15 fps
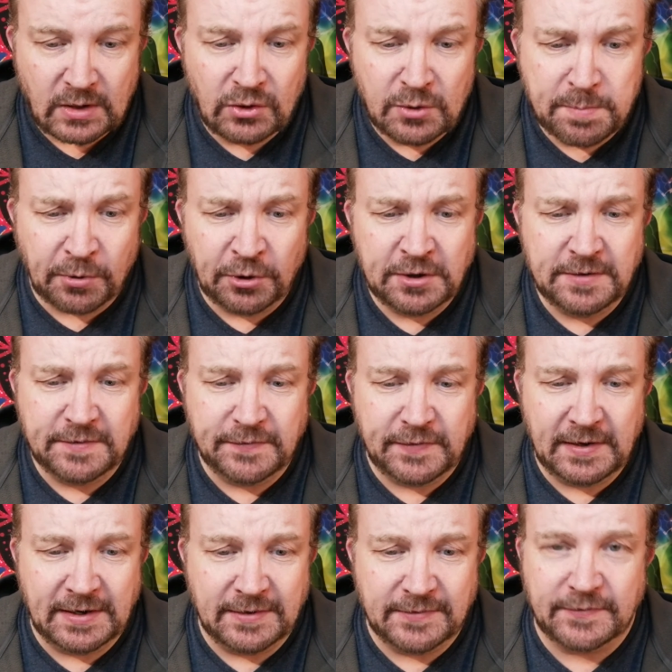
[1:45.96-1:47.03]
the point of
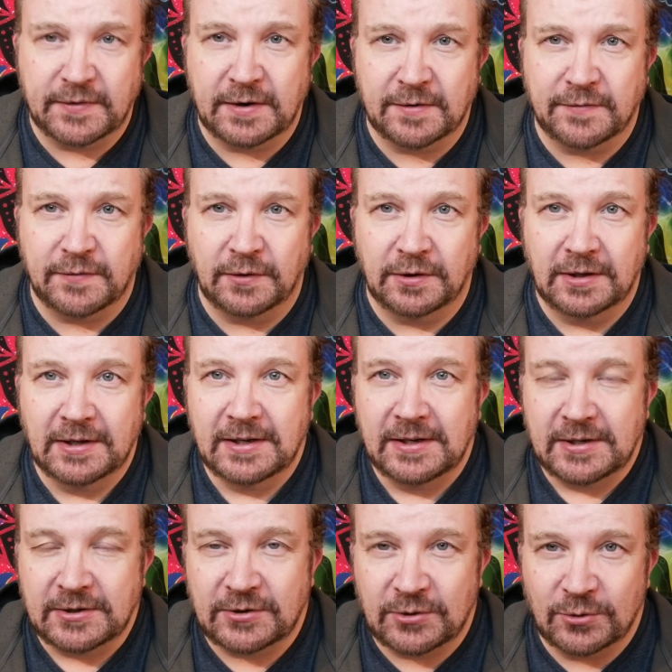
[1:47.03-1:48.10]
feeling fearful
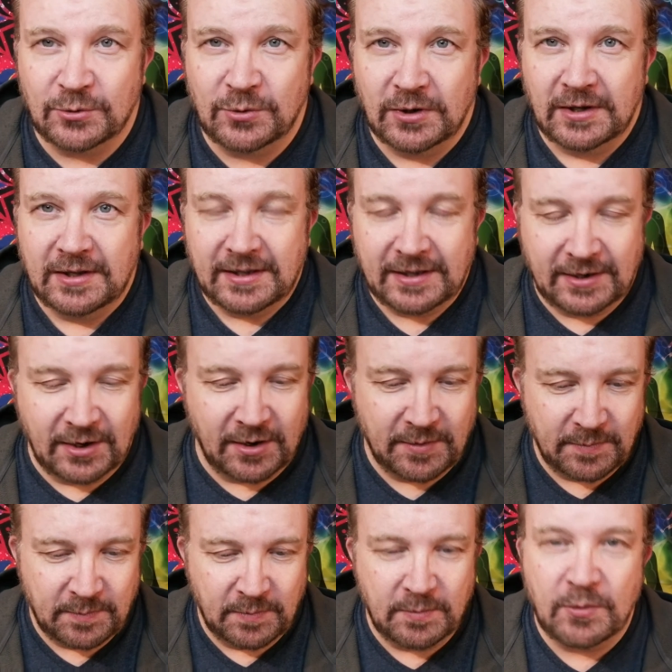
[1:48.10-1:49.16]
to
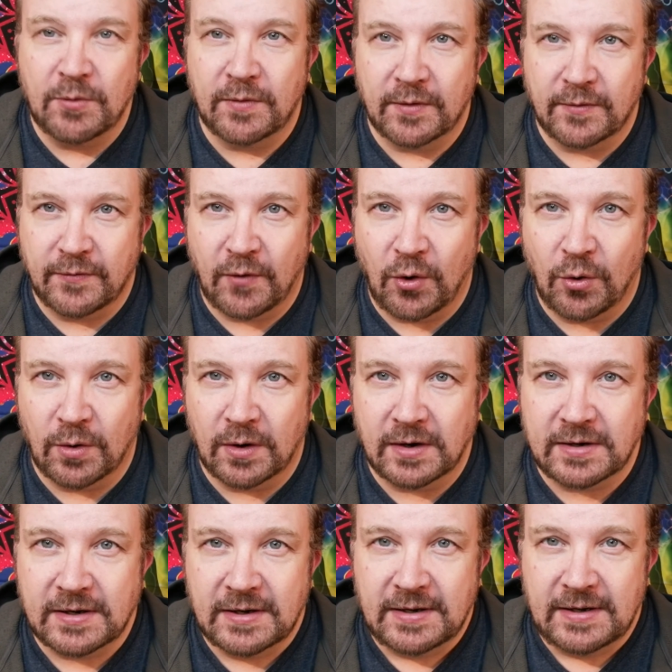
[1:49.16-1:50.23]
moving
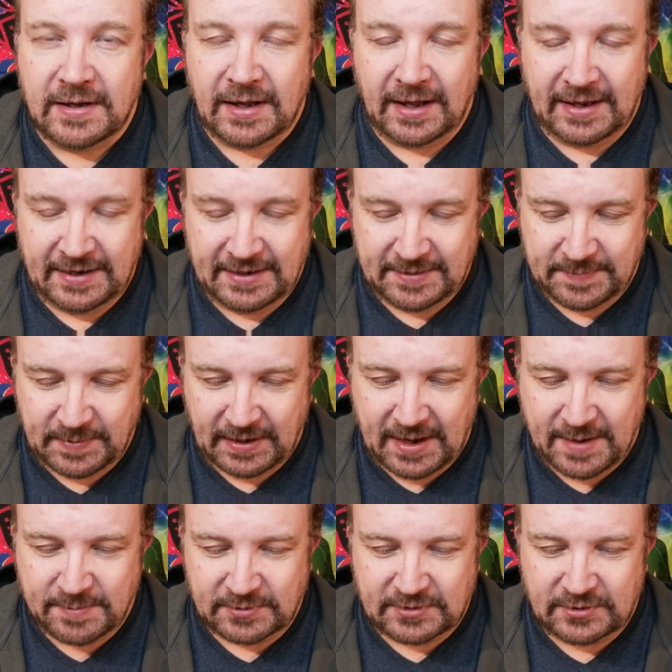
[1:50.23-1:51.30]
forward and being
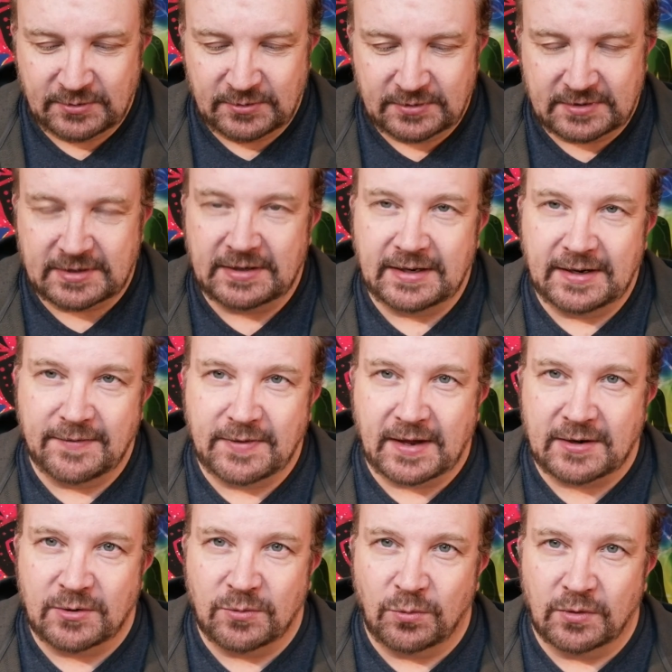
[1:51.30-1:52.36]
able to leave
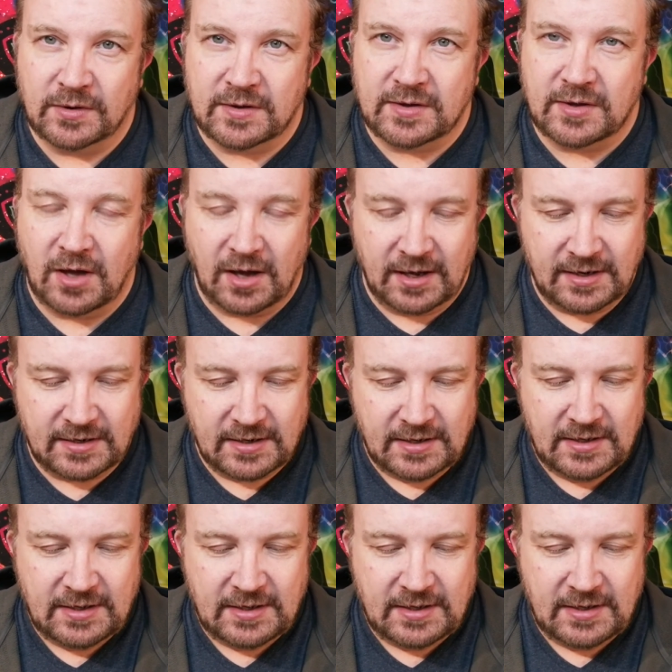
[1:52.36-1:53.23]
that to one side.